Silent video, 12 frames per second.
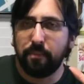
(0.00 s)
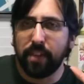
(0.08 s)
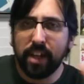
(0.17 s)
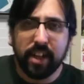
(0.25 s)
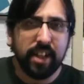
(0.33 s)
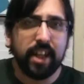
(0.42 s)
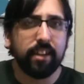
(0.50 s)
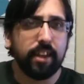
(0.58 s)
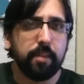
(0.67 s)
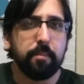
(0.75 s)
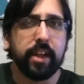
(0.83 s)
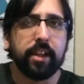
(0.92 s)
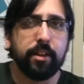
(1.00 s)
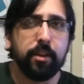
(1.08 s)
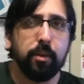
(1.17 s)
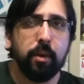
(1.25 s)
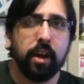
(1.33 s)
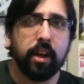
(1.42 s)
and then that led me
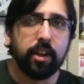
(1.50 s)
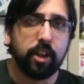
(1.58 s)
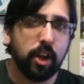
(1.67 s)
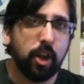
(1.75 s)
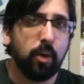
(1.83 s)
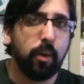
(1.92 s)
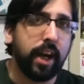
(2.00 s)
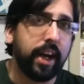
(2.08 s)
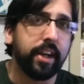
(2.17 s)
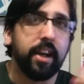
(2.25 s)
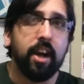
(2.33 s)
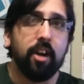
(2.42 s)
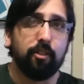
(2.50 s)
to go and